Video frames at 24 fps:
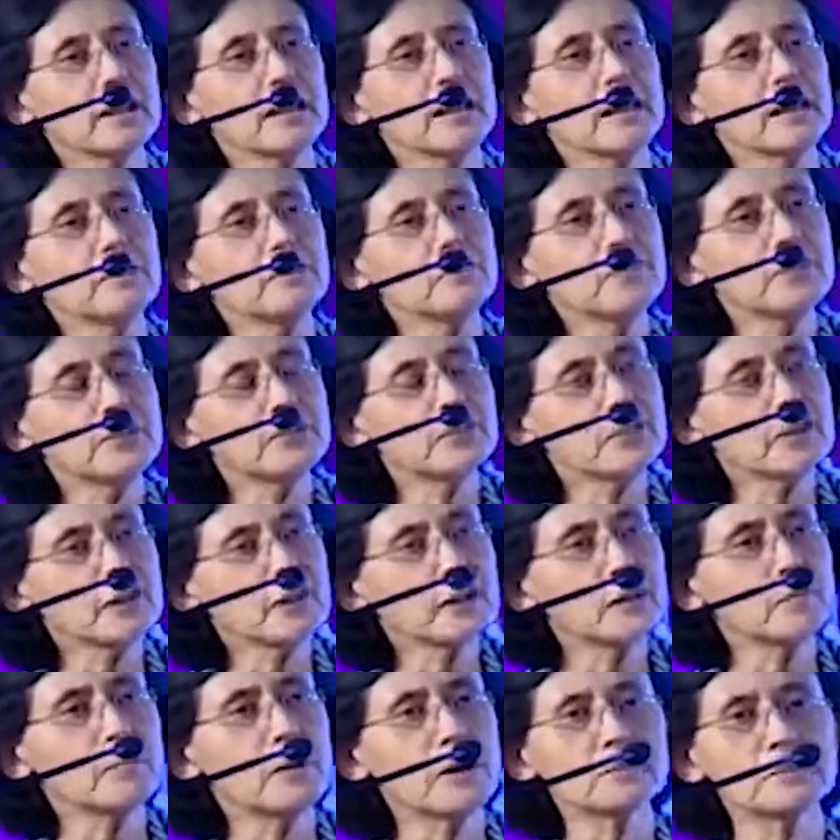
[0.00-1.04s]
if we
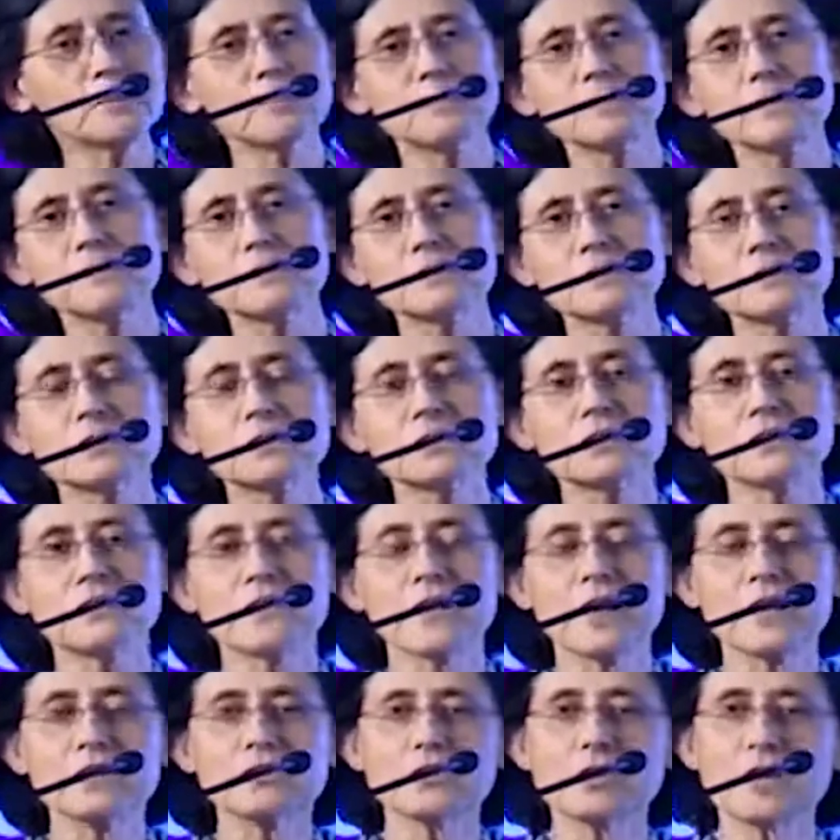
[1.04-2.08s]
think about the business of
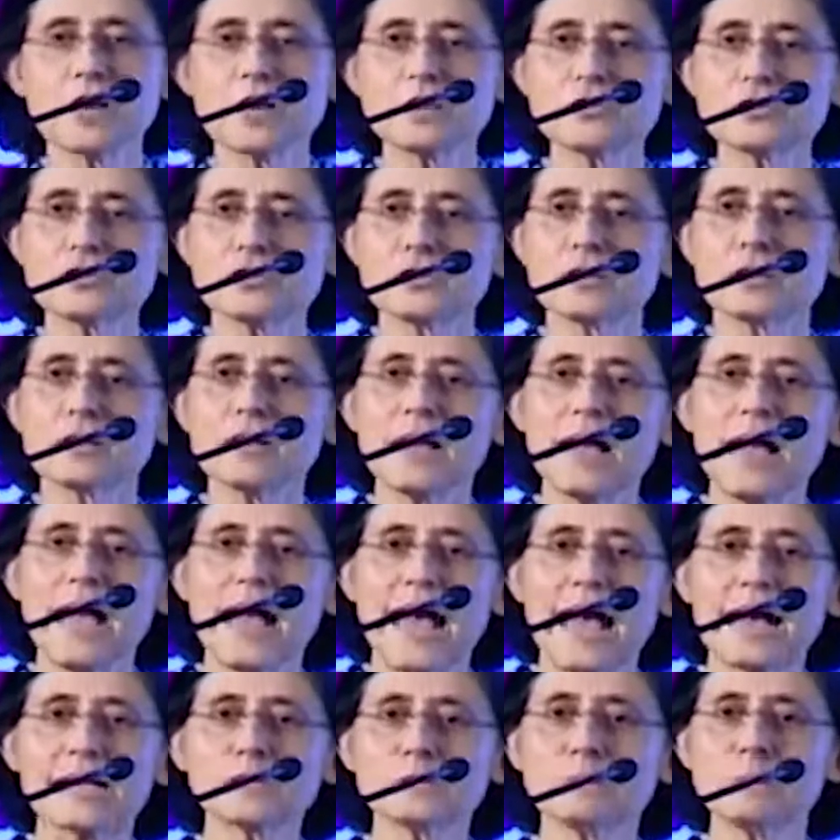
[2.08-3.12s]
education
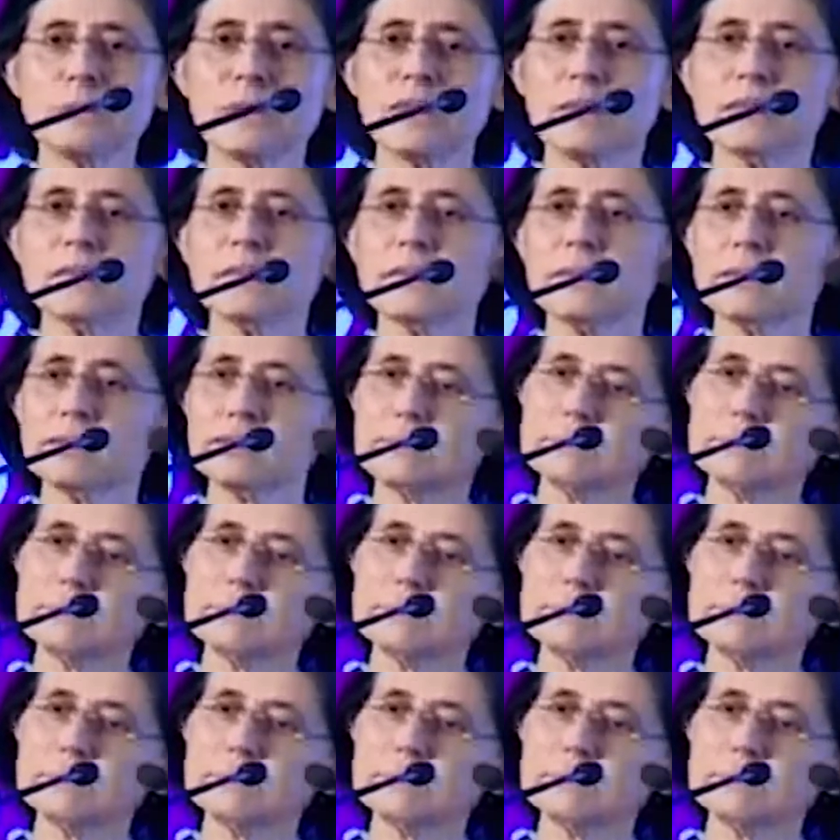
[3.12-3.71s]
as being,